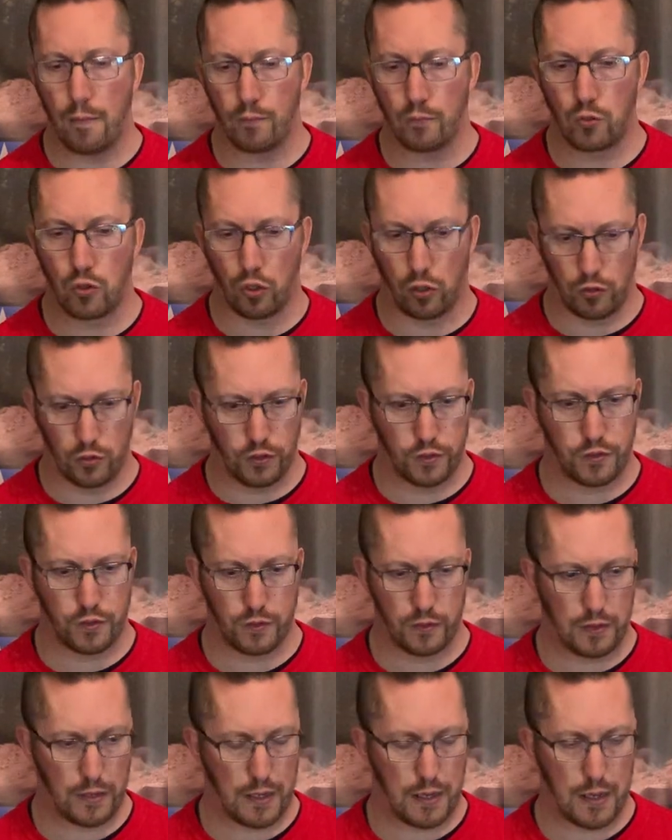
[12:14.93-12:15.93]
coloured
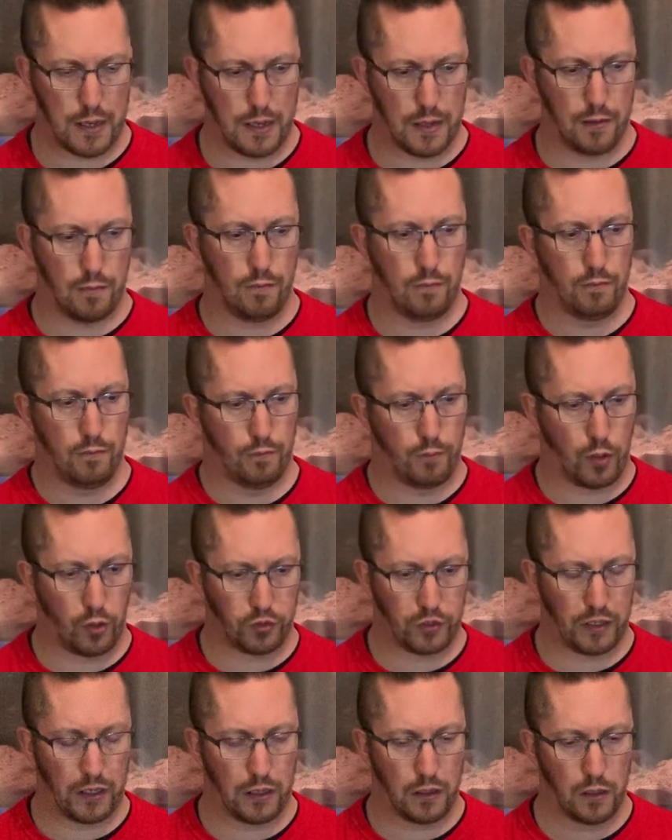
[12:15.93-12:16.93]

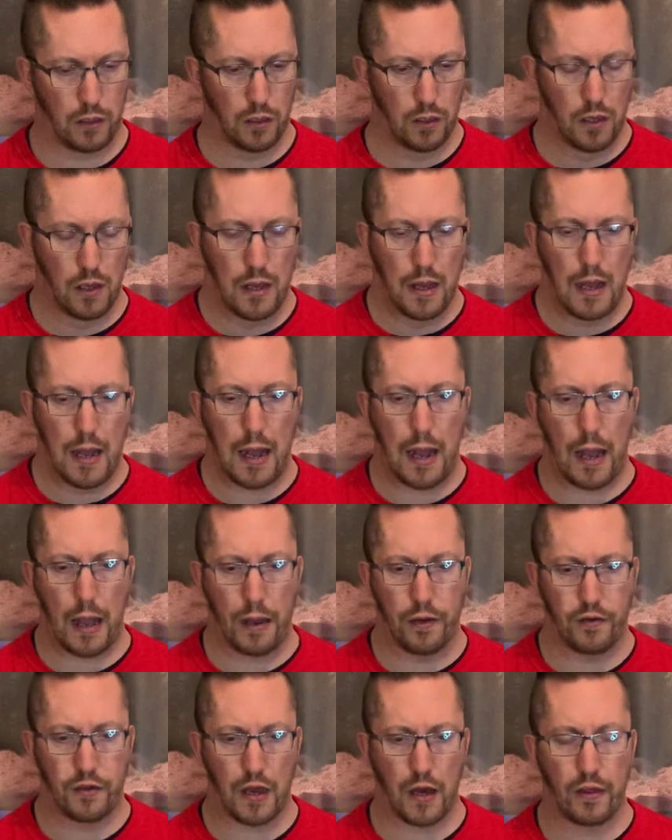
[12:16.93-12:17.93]
body,
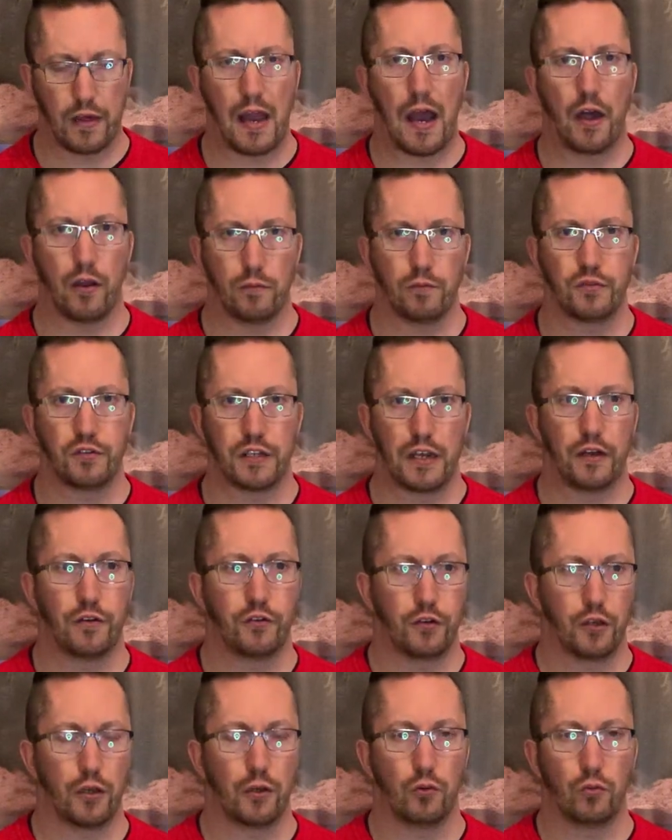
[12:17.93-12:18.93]
and Adam did
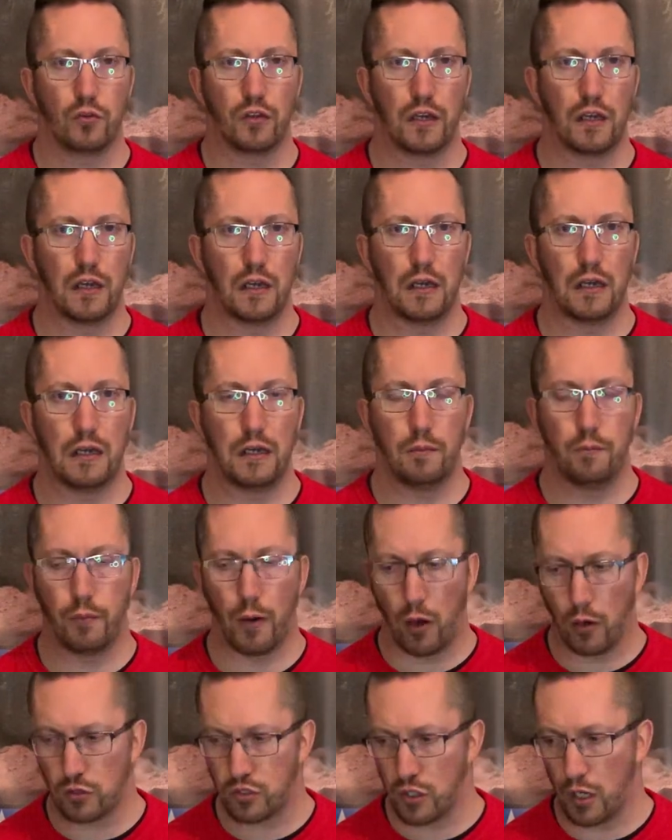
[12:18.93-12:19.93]
do the
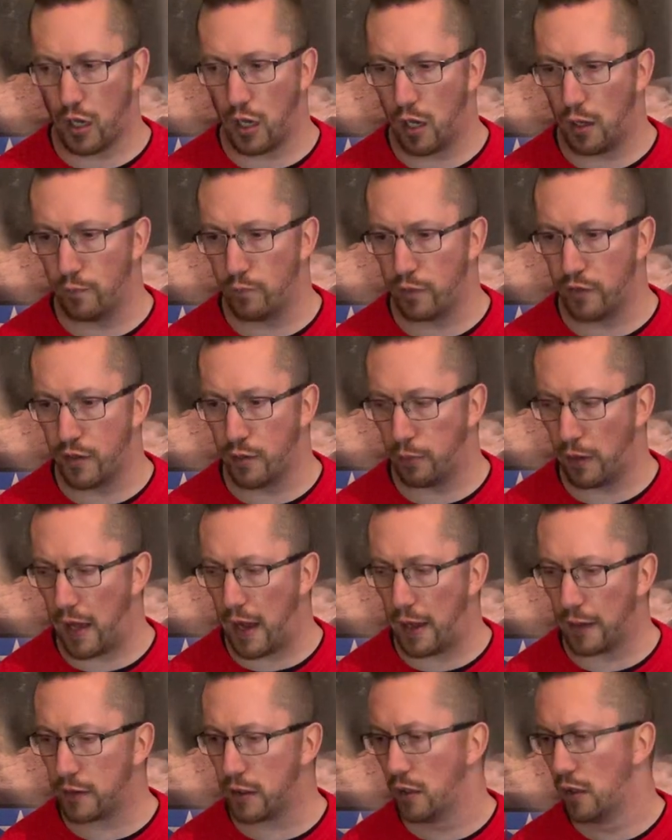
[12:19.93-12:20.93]
box art with the
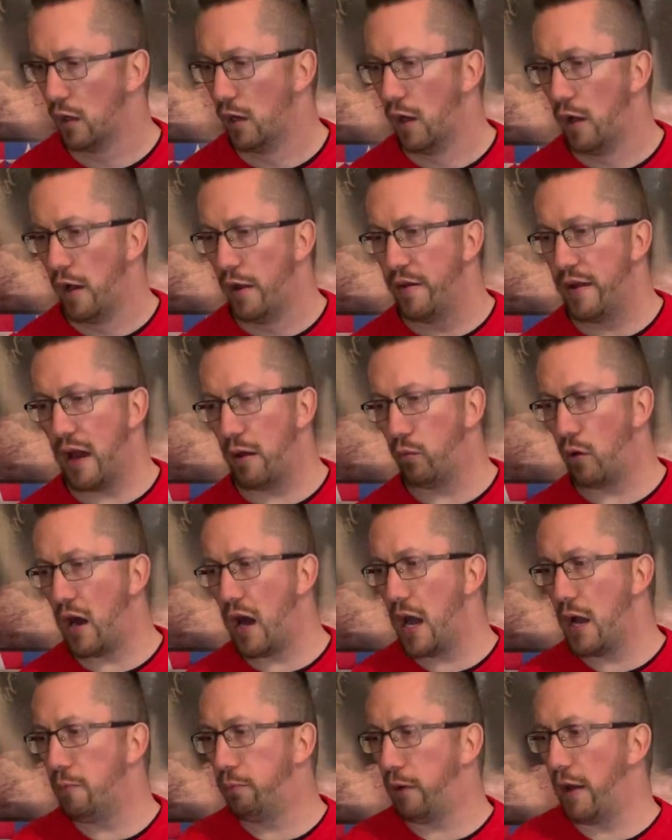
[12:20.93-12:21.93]
black. Now what
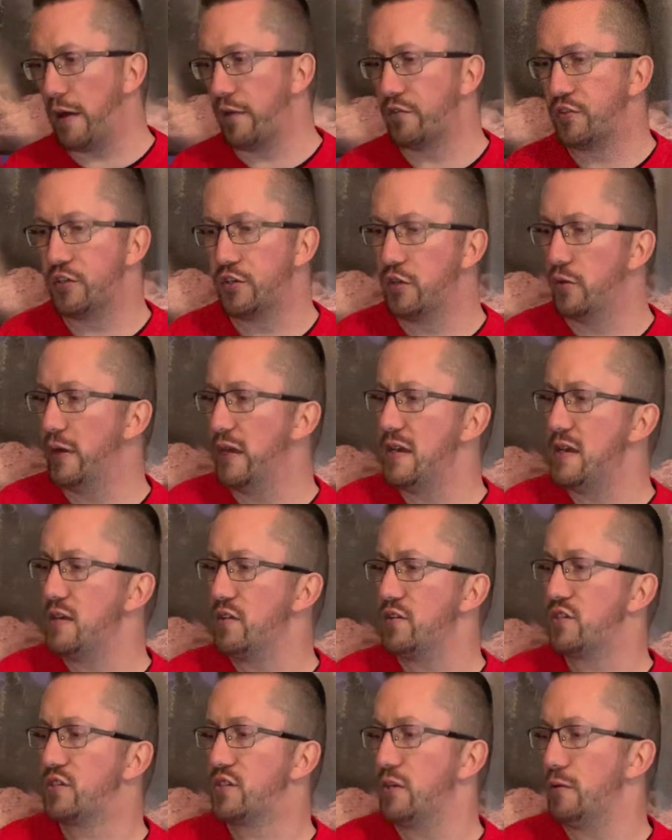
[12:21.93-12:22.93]
I plan to do
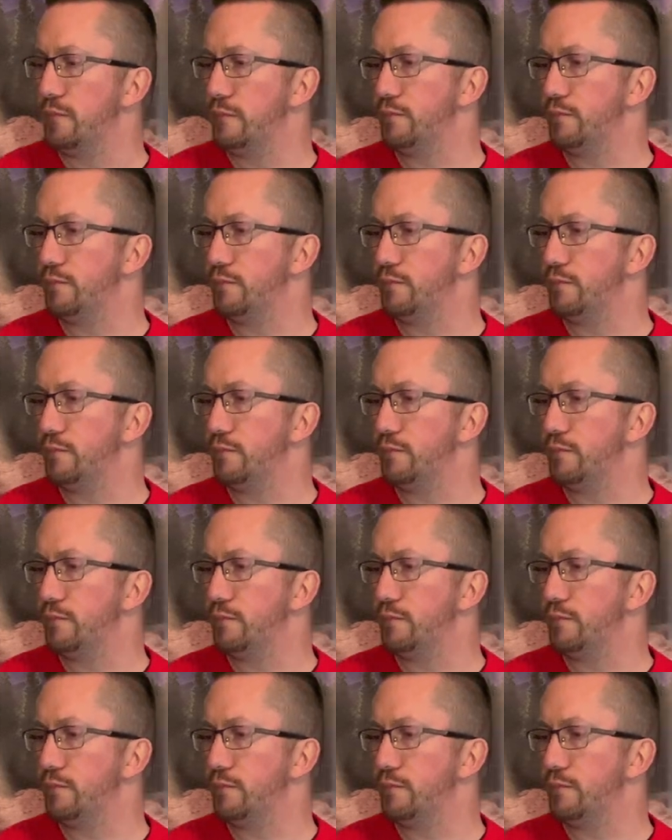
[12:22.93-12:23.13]
is,